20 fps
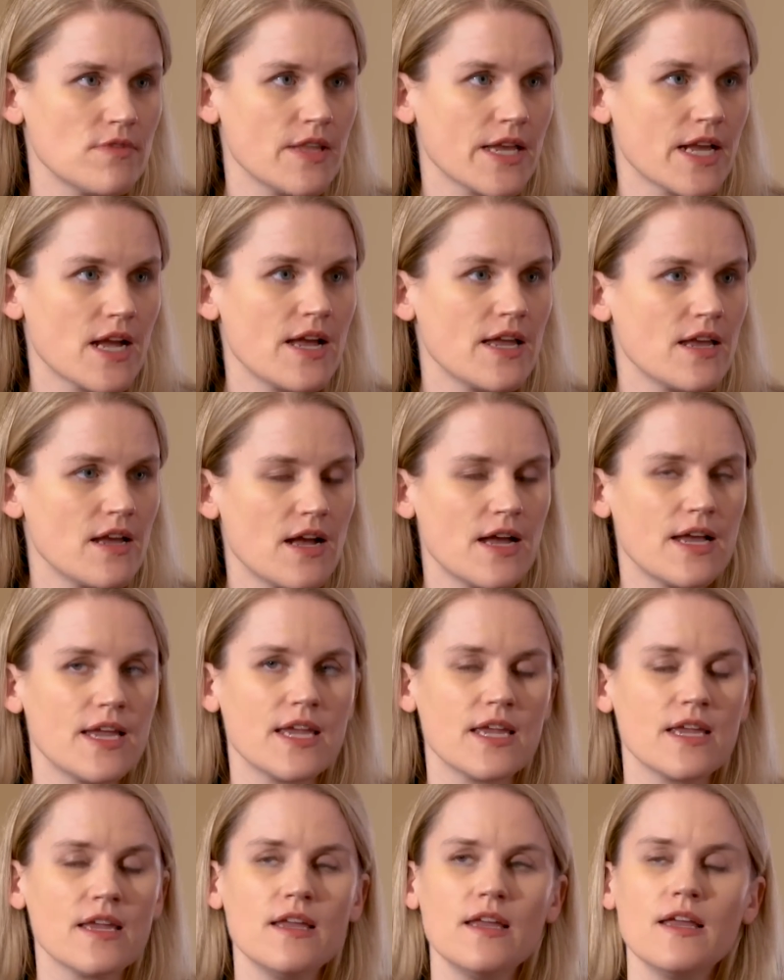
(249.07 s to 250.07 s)
Like I
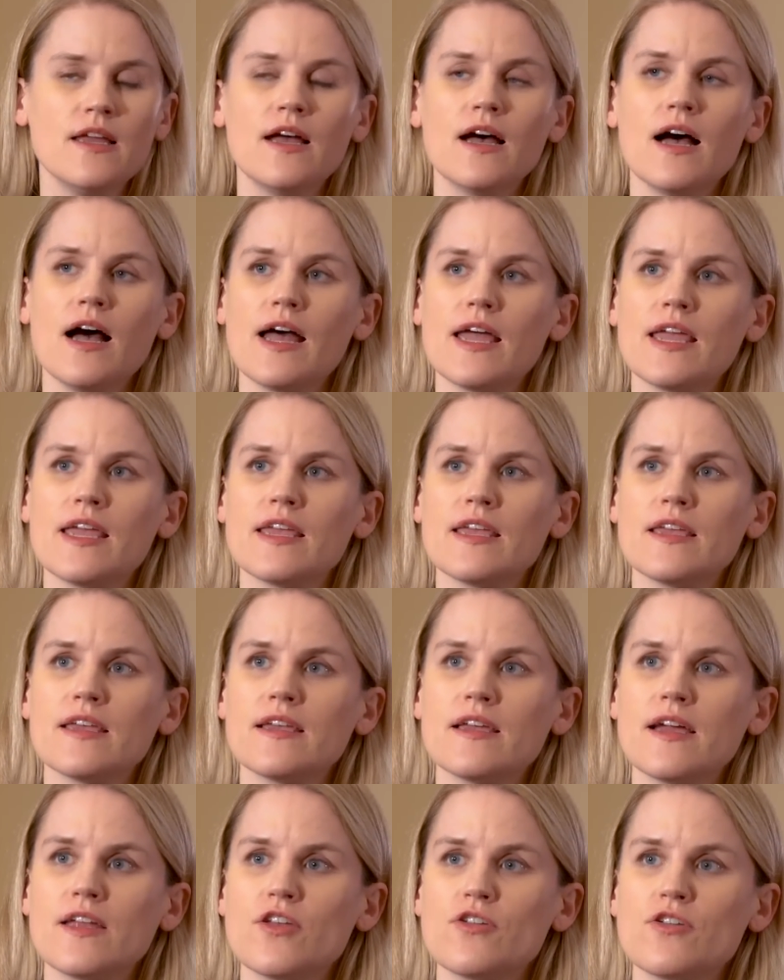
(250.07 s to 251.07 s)
I I
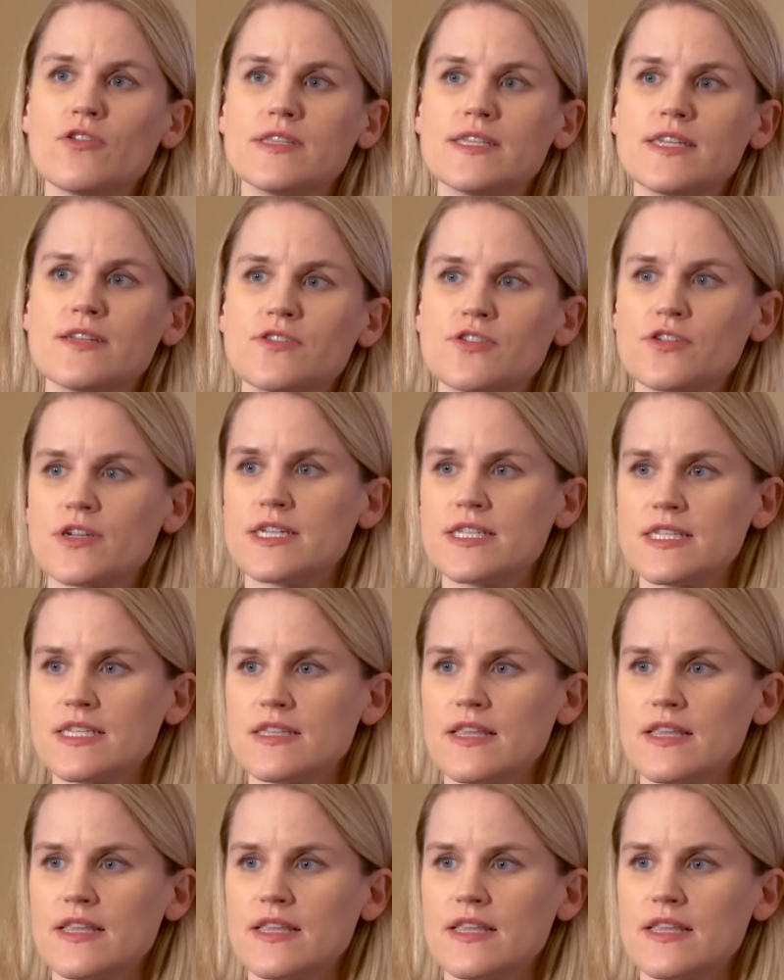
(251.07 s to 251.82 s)
I know it sounds crazy,